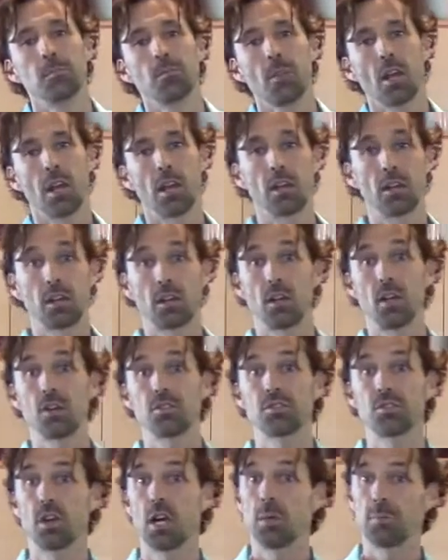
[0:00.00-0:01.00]
It can
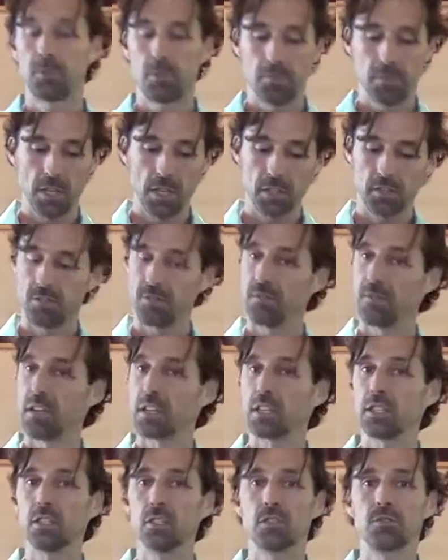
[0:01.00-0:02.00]
also help to be, it's
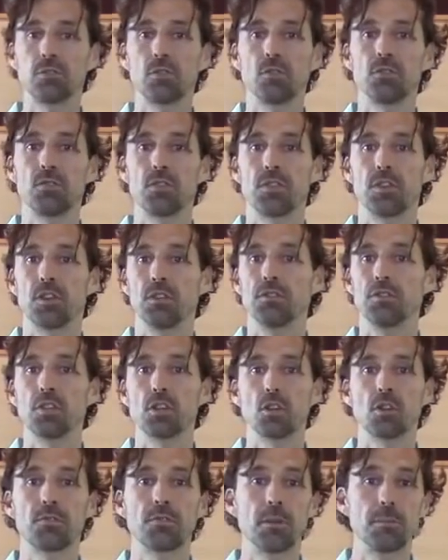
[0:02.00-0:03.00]
very useful for the
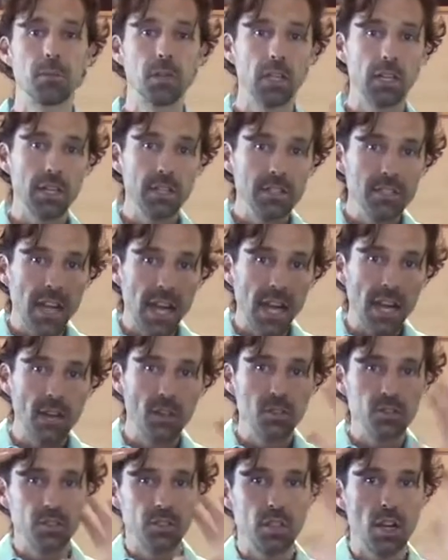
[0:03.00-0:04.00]
neurofibrillary
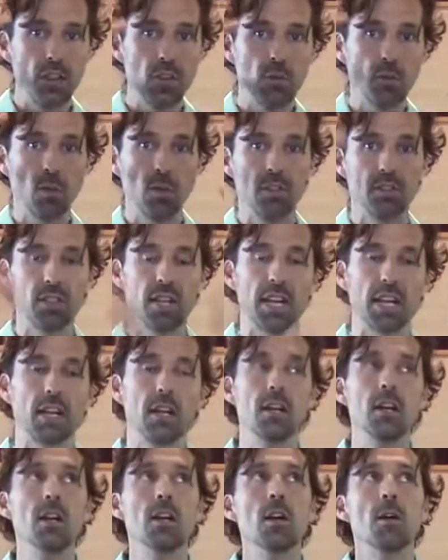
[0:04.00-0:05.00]
tangles. In other words, like
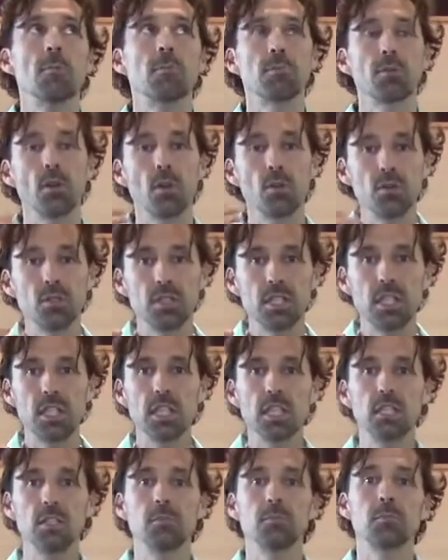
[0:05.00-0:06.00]

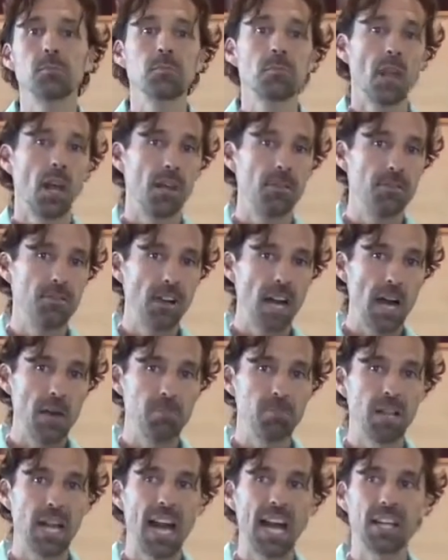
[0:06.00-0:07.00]
protein and fat
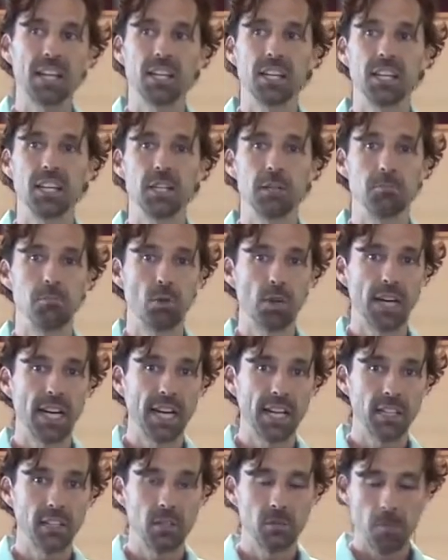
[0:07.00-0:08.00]
plaquing in the
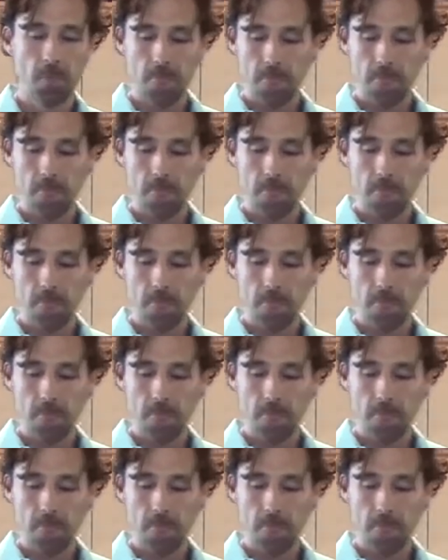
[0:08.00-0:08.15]
brain.